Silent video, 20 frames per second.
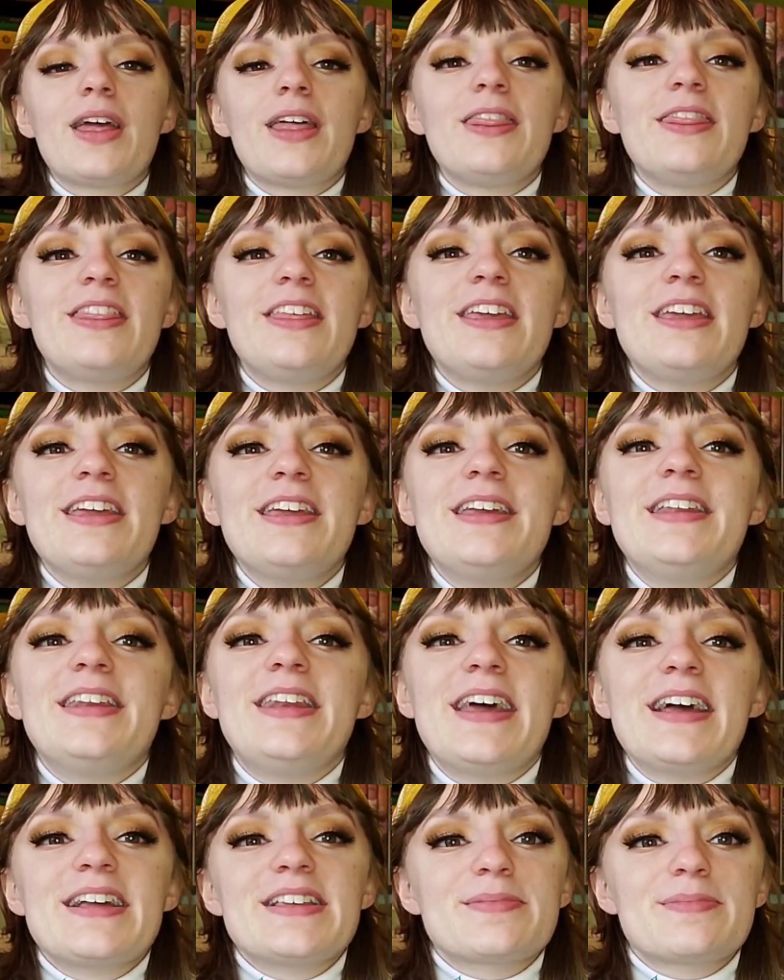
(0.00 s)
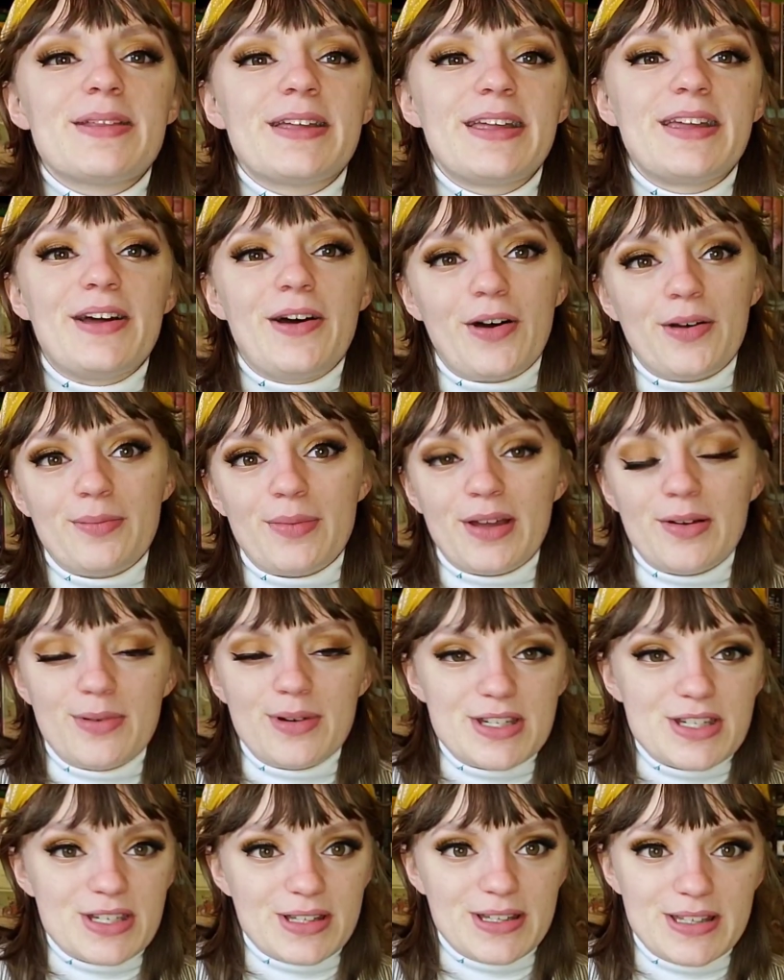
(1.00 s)
The next plant on my
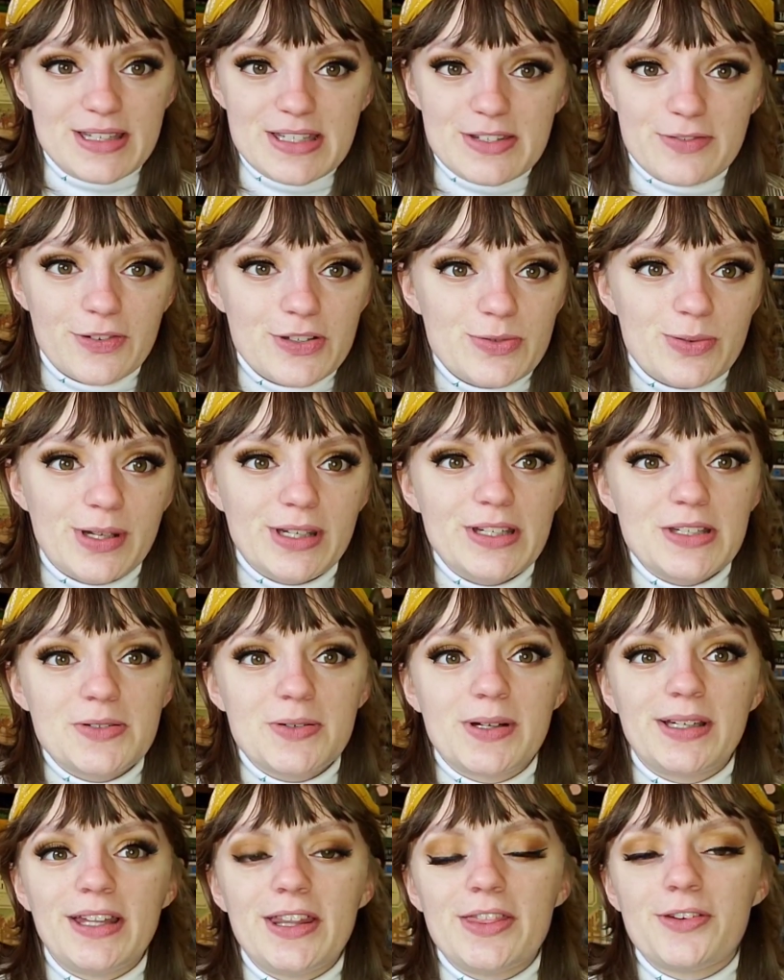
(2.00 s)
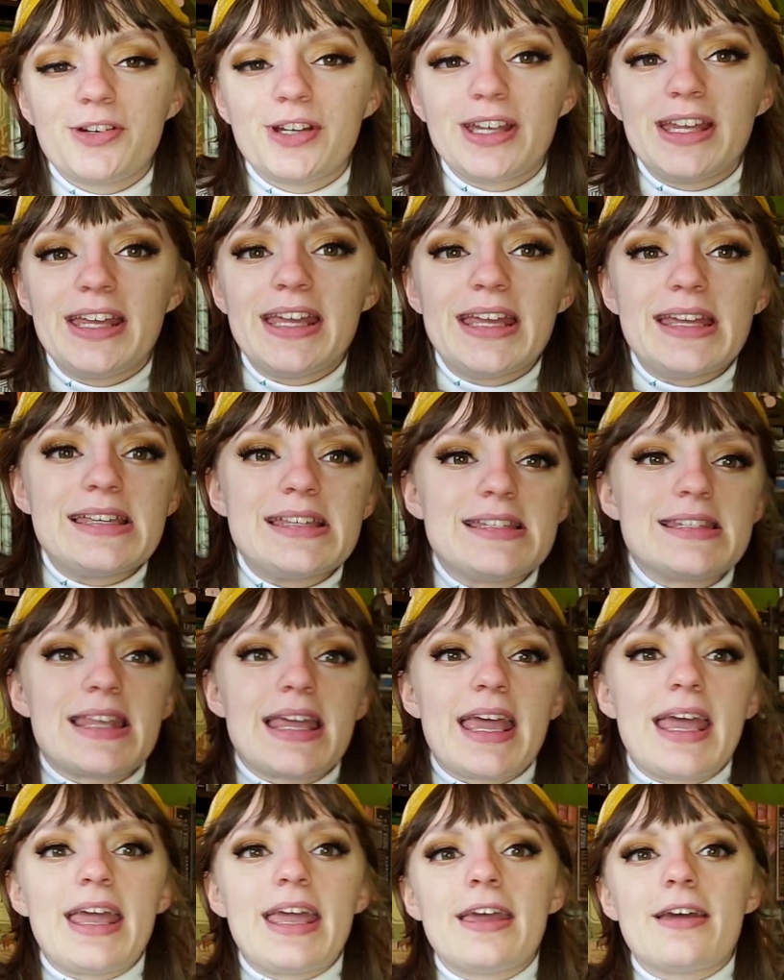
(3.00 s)
wish list for 2023 is
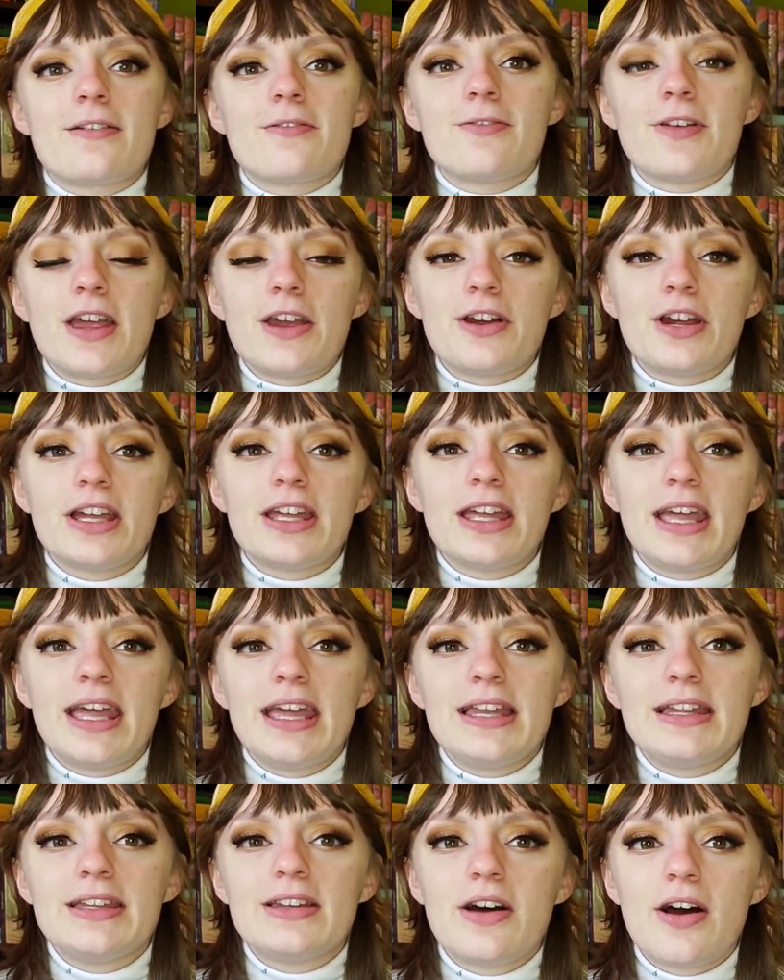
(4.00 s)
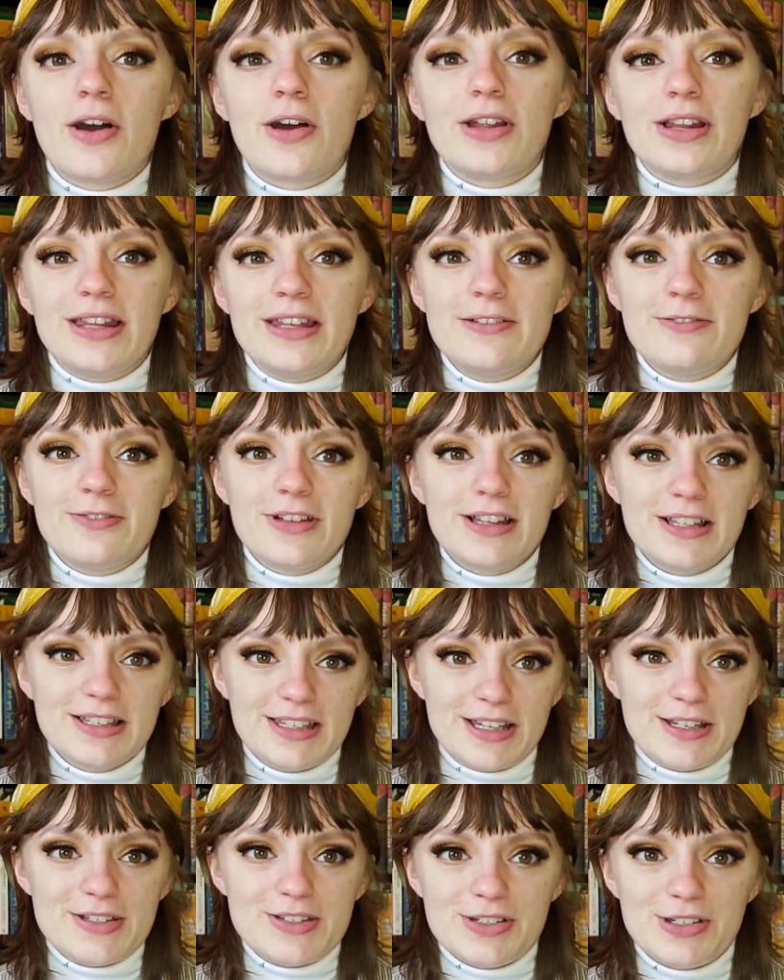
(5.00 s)
a variegated heartleaf
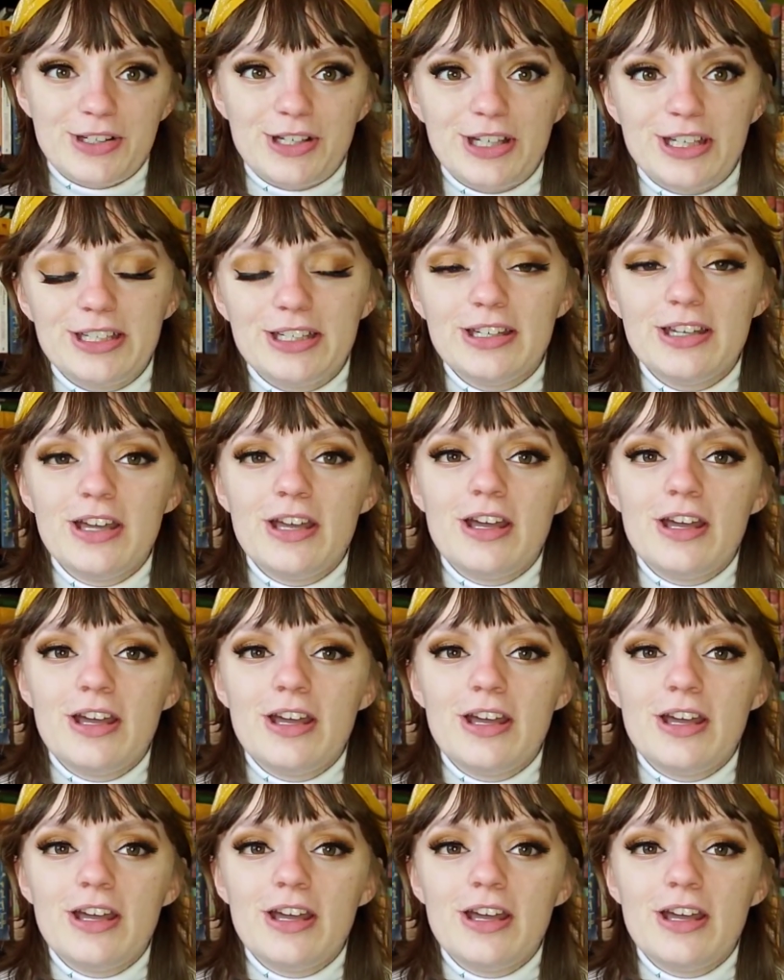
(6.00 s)
philodendron.